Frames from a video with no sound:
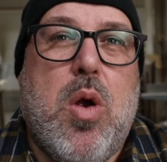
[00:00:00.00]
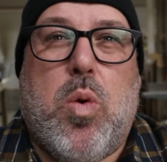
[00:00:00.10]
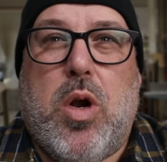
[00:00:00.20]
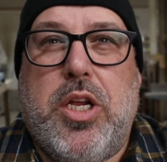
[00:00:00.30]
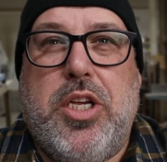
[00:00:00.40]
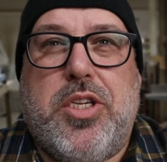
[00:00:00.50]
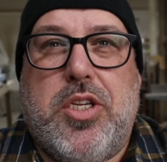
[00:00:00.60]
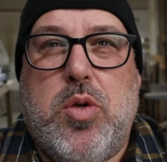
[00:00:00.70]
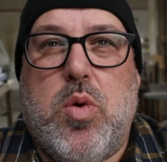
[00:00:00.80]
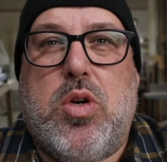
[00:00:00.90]
we're gonna use
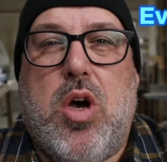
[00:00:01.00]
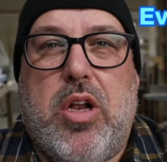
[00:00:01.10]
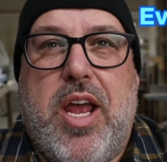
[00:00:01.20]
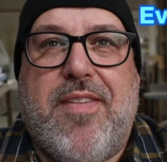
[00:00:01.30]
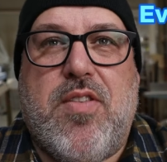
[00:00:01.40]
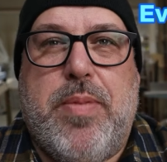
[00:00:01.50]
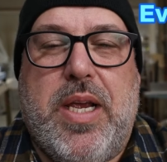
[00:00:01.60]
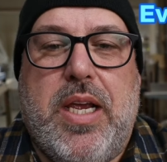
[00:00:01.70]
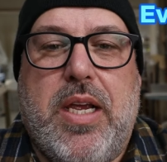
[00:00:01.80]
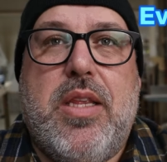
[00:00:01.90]
a tool called Everbee.